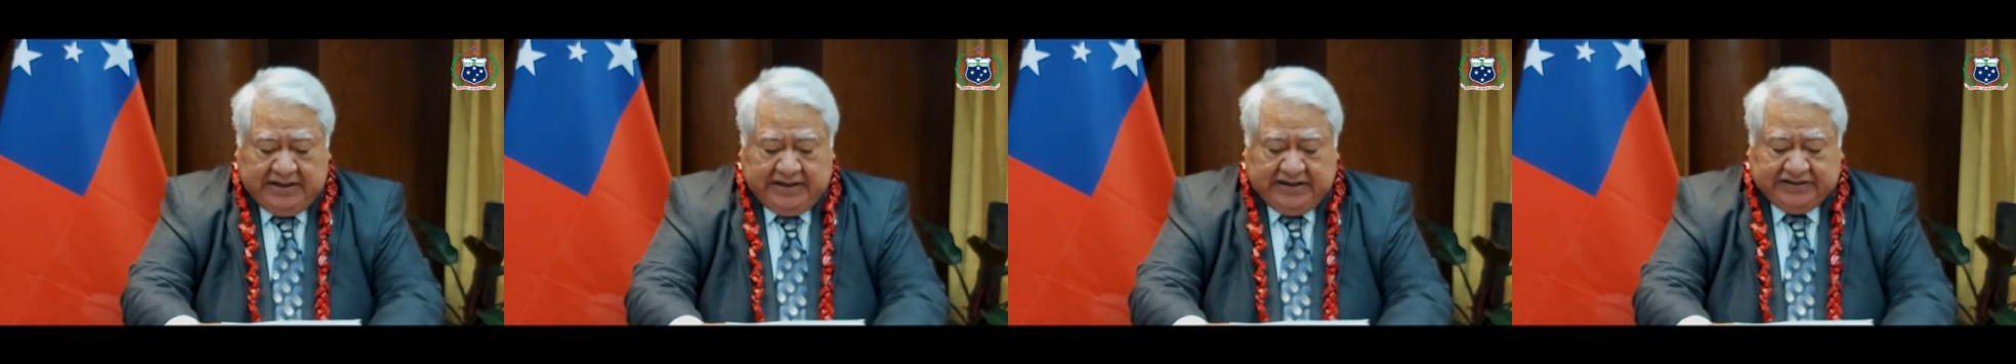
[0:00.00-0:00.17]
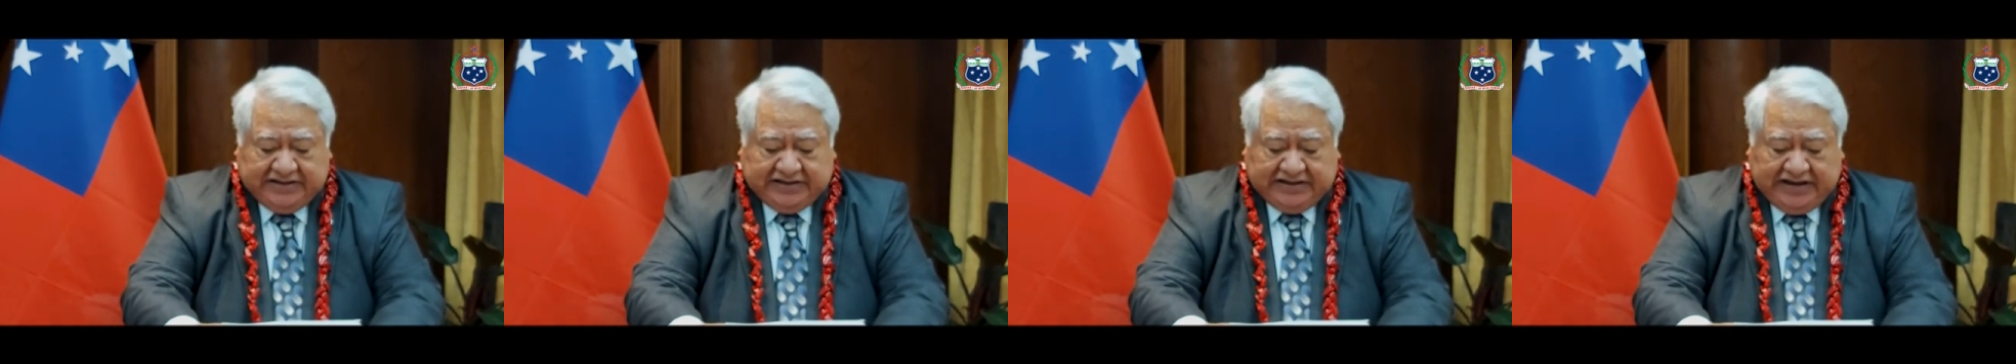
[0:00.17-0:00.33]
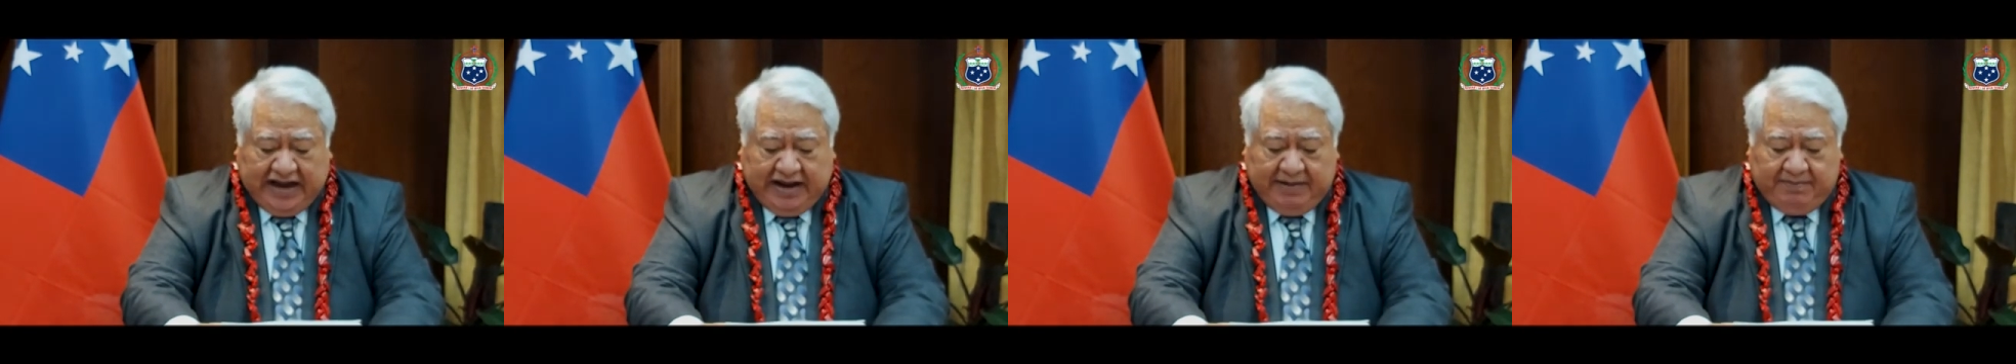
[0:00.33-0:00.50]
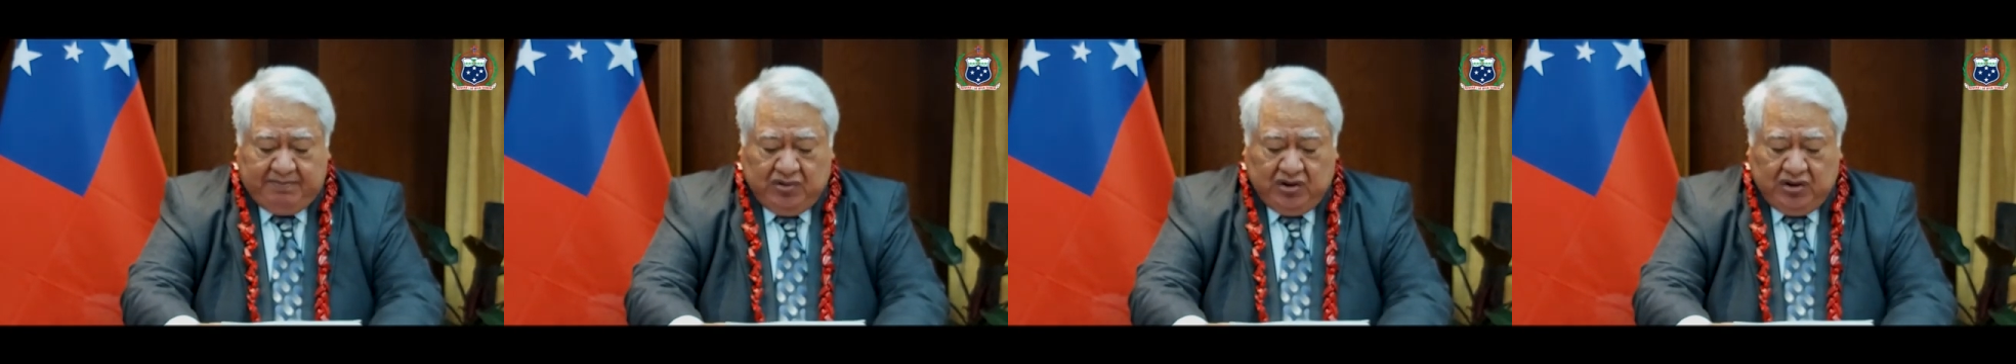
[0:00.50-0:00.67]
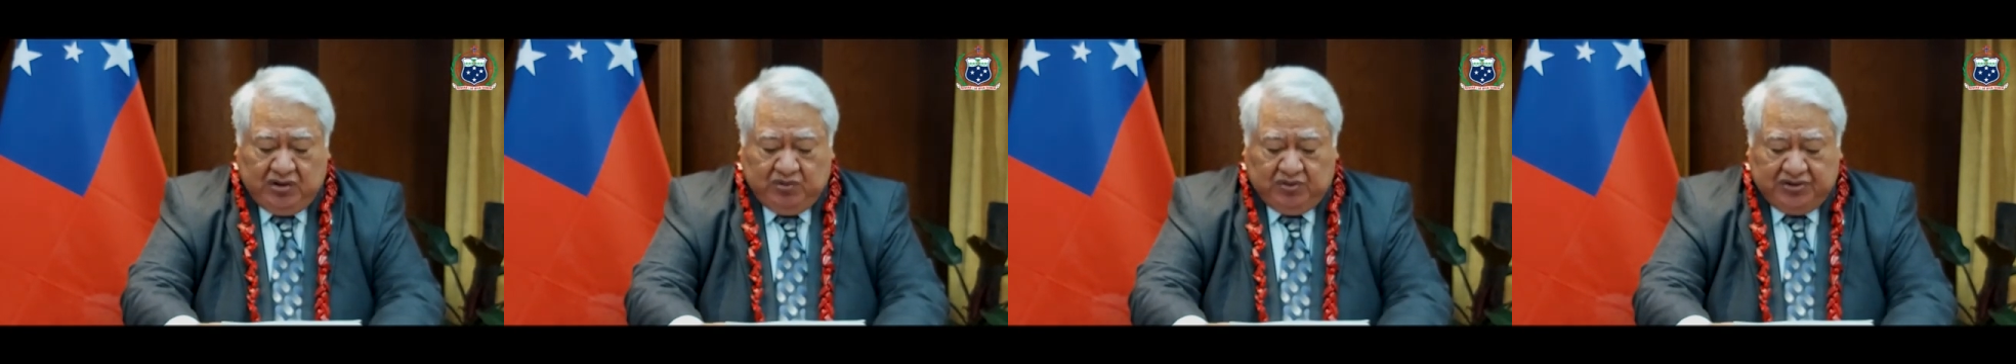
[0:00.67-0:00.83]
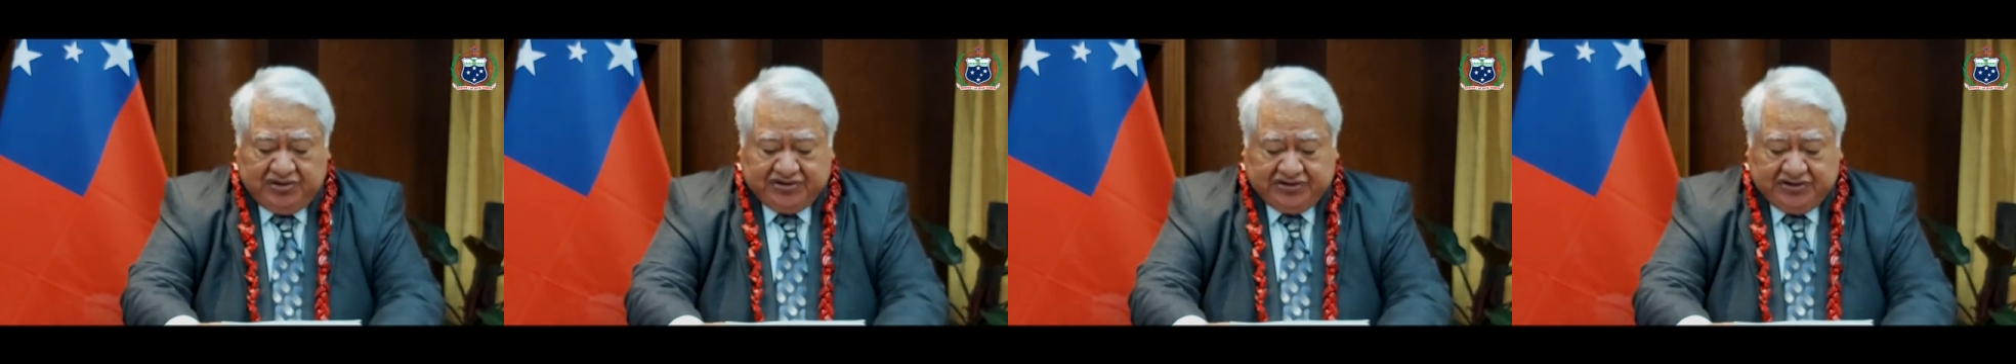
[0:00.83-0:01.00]
as
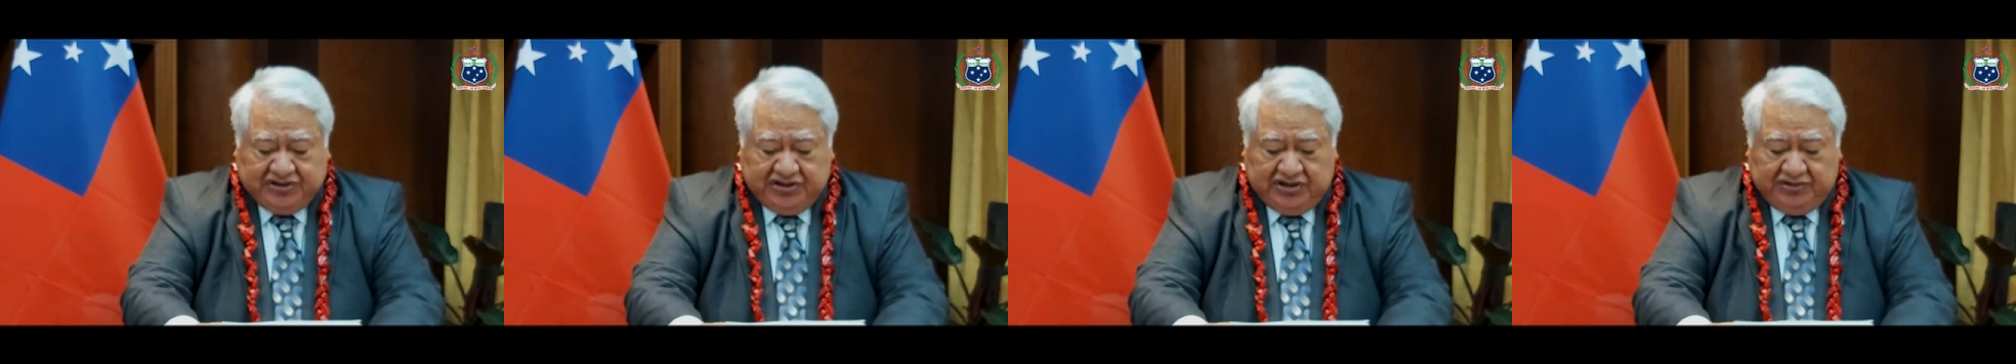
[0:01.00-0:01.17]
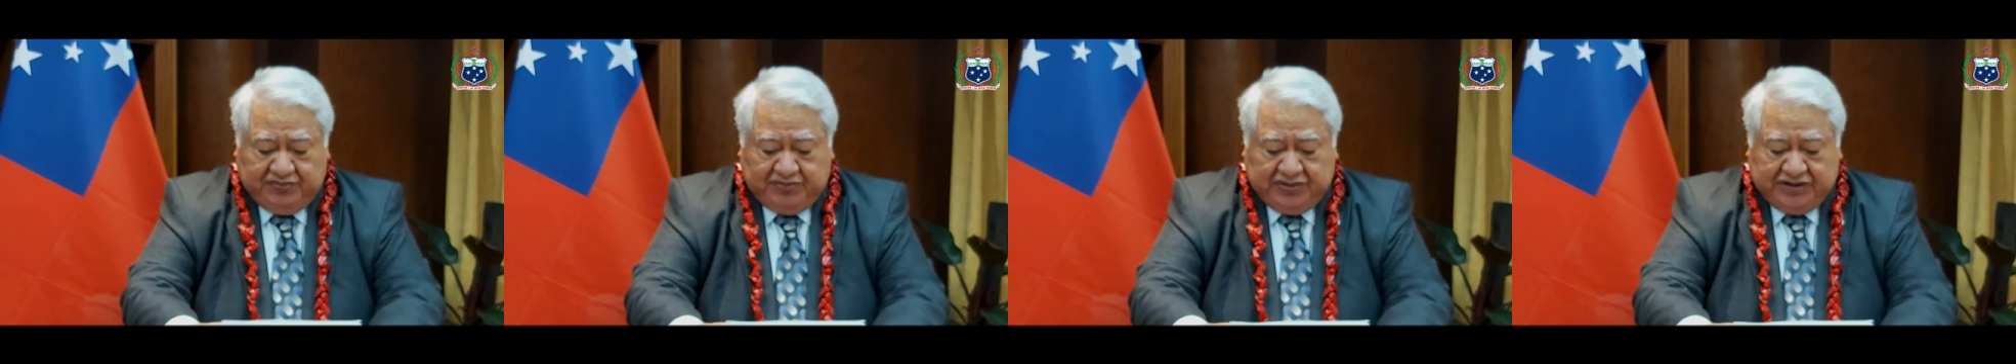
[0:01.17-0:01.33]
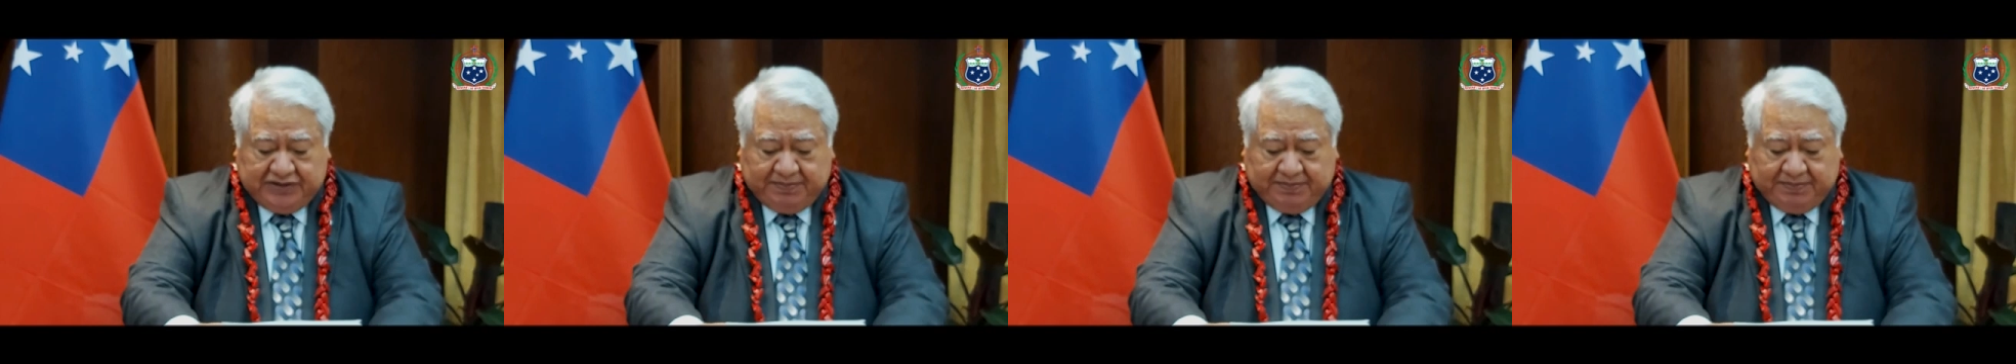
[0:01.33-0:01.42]
Samoa was still